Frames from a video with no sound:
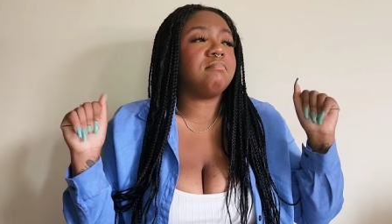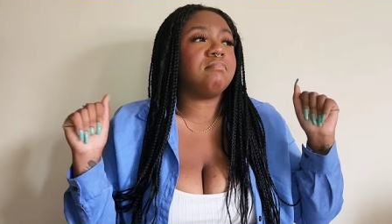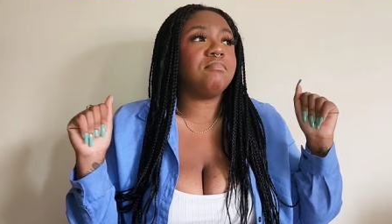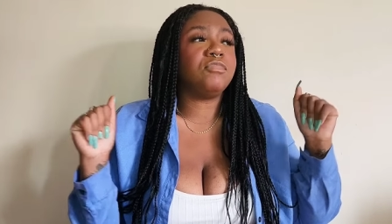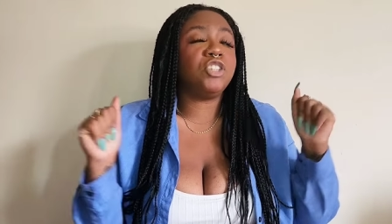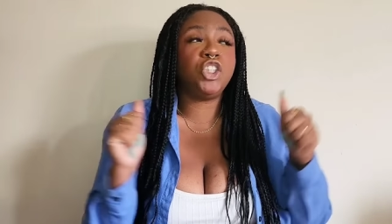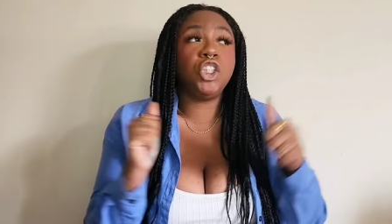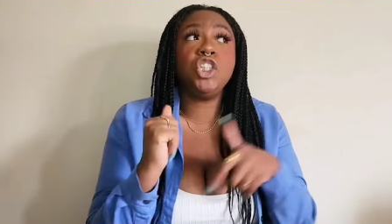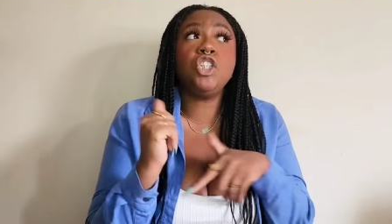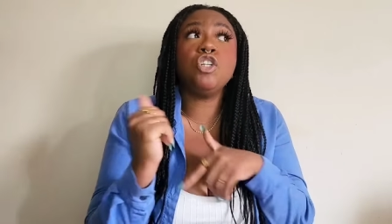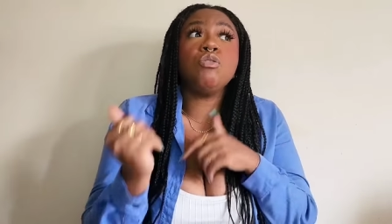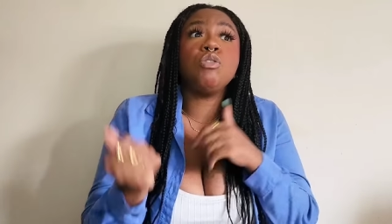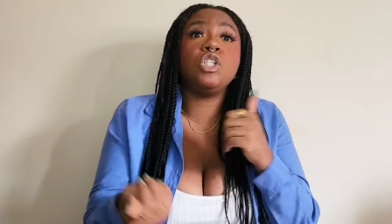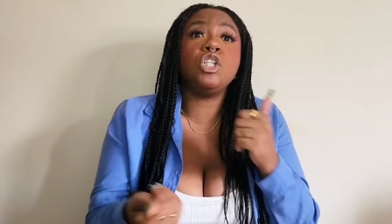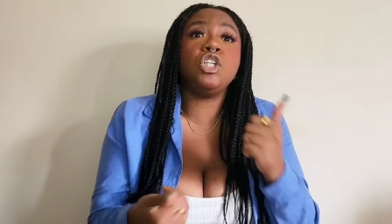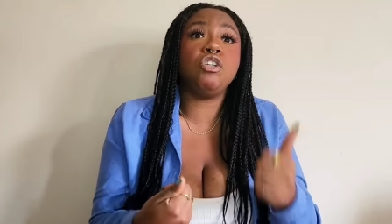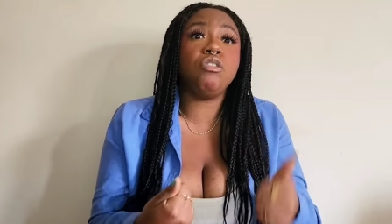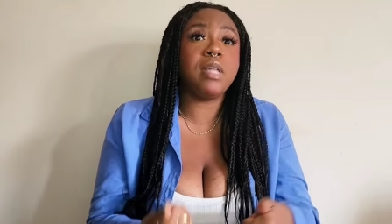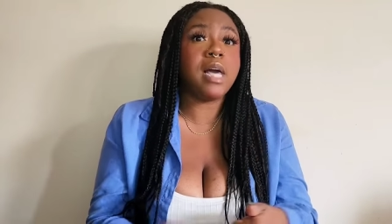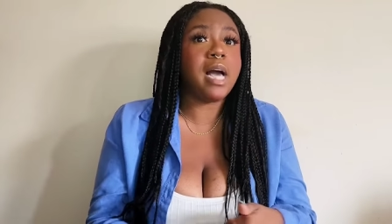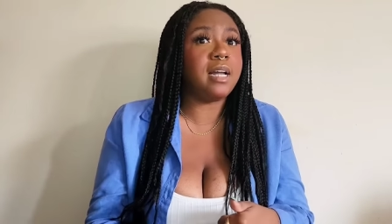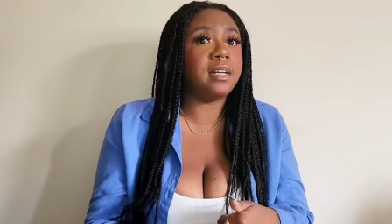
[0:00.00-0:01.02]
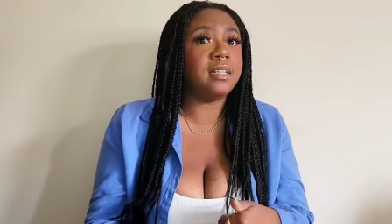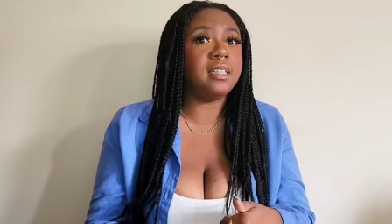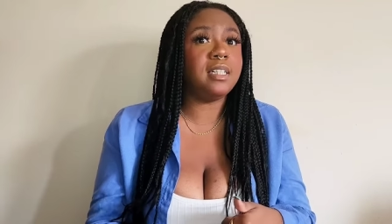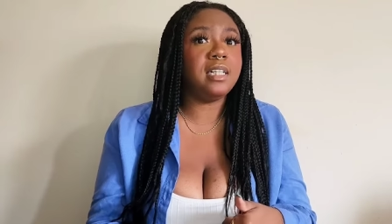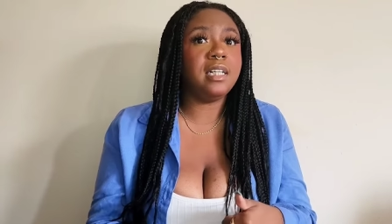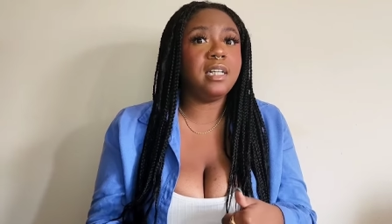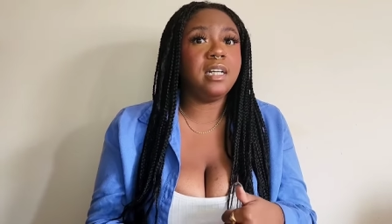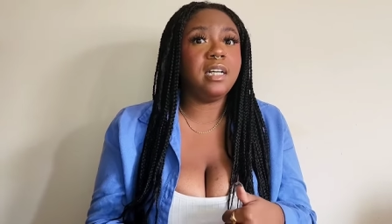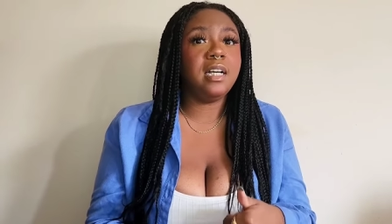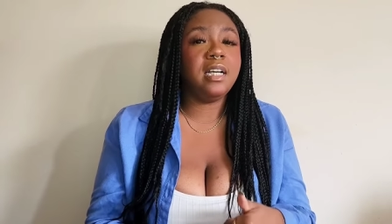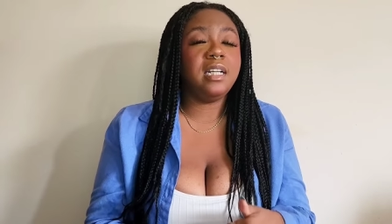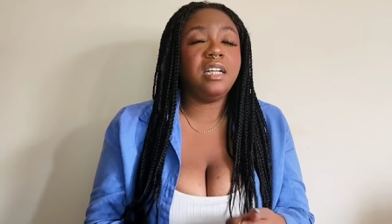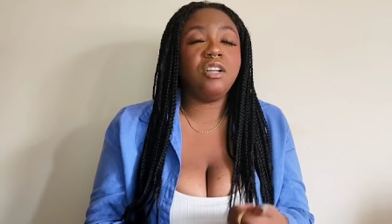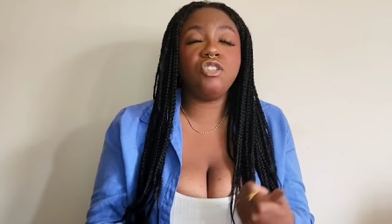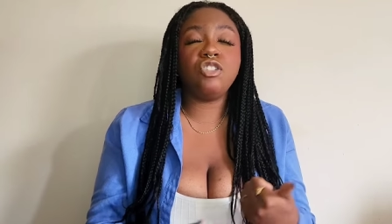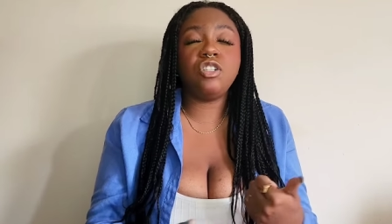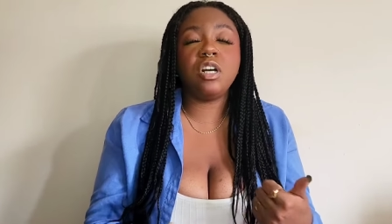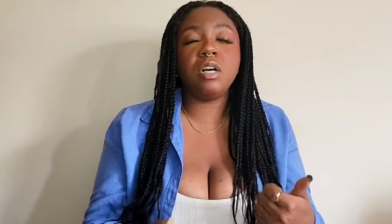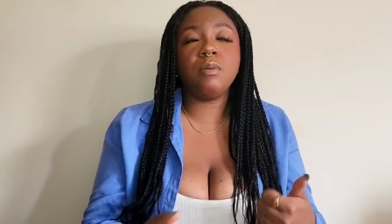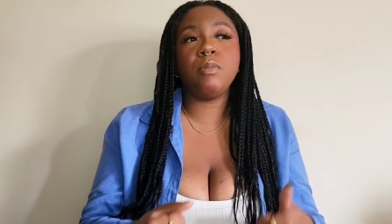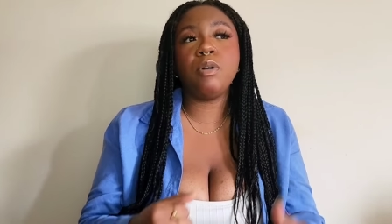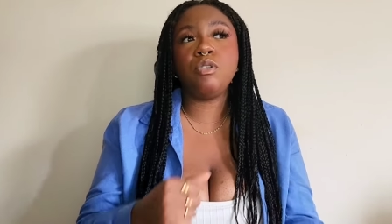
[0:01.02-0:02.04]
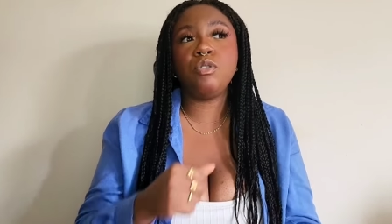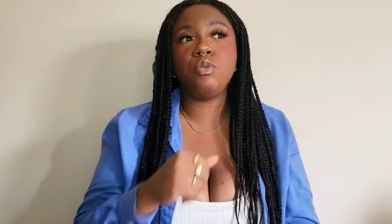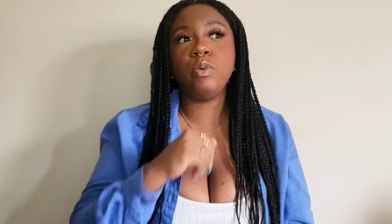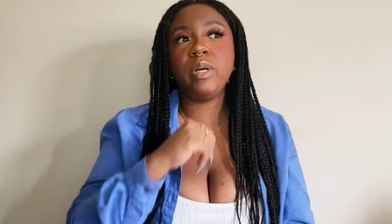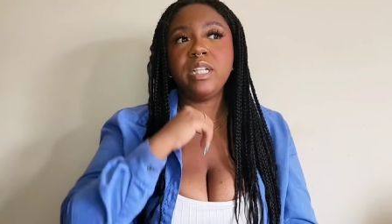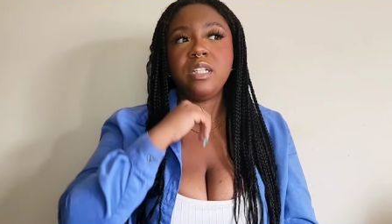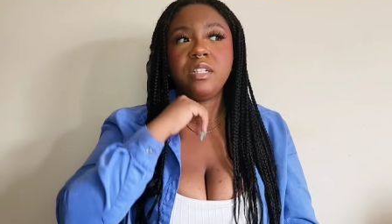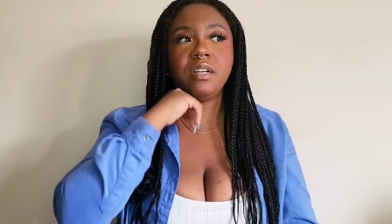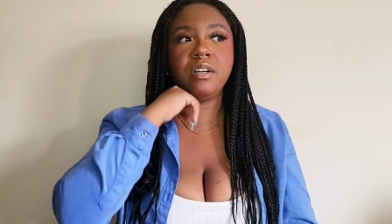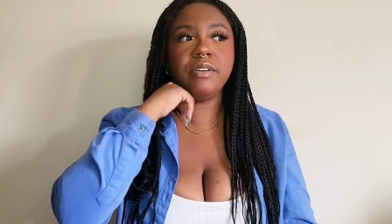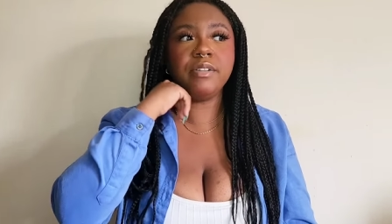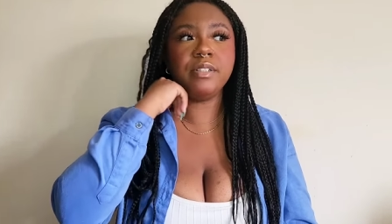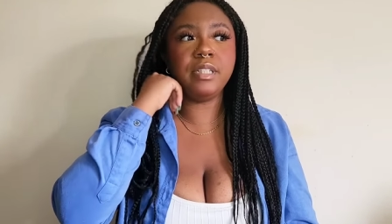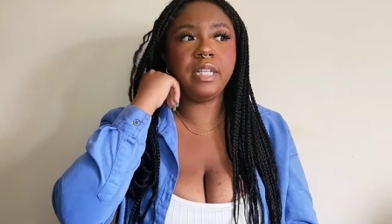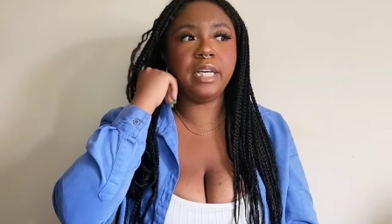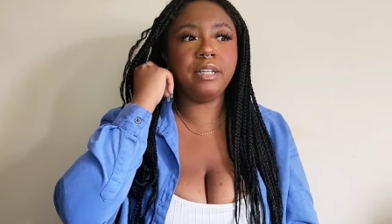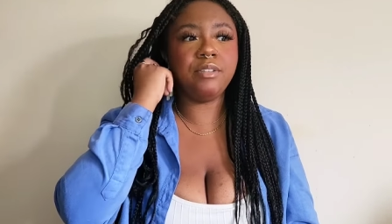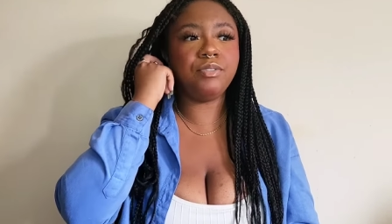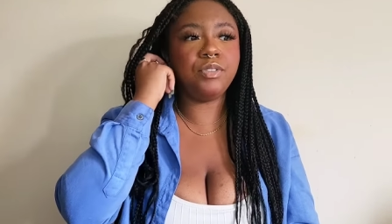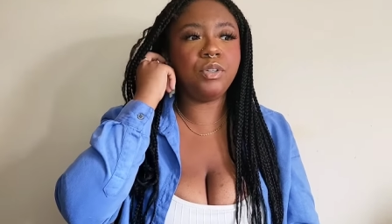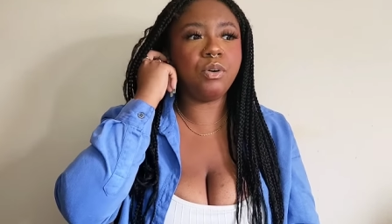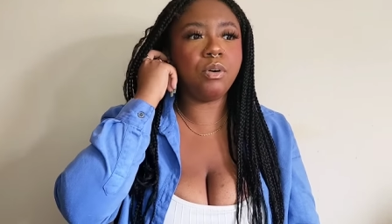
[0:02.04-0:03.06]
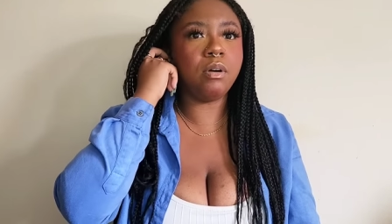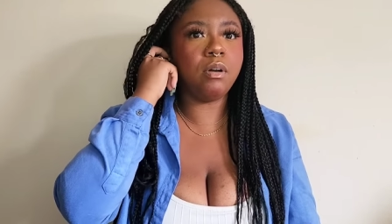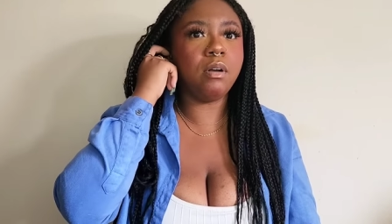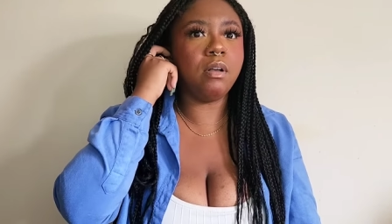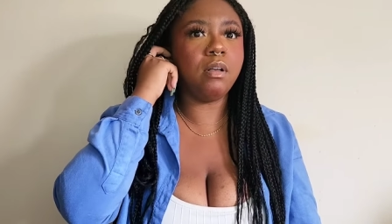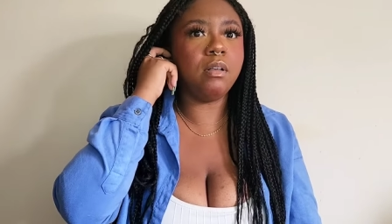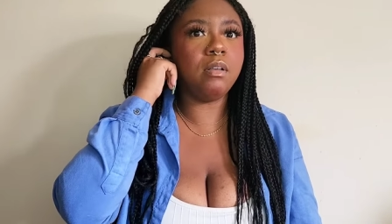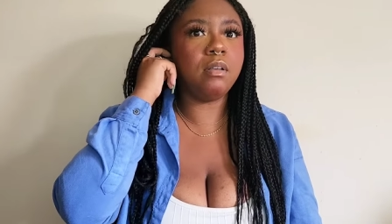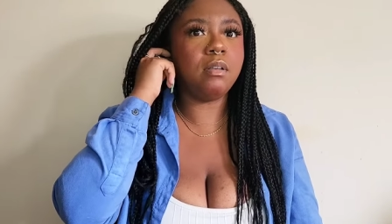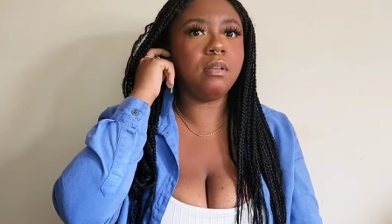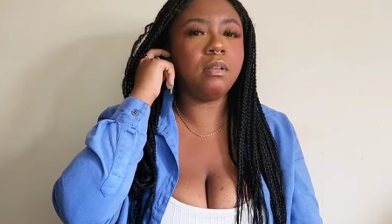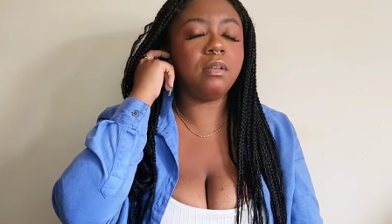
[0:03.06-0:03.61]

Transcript: She chose to do that. Now she's talking about wasted her life. Girl.